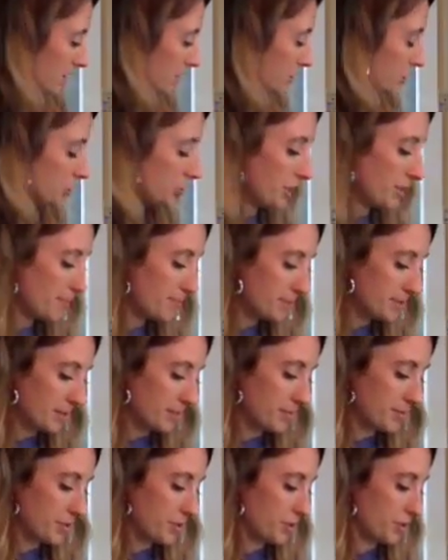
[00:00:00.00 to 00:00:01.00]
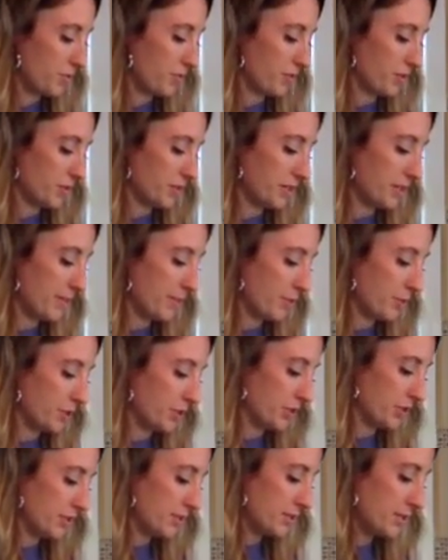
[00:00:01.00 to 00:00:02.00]
chip substitute for your
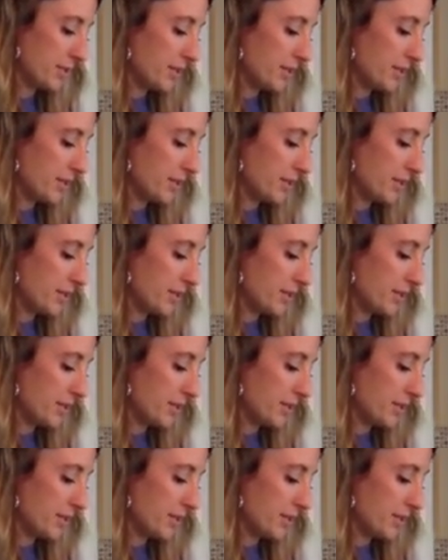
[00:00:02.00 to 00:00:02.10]
sandwiches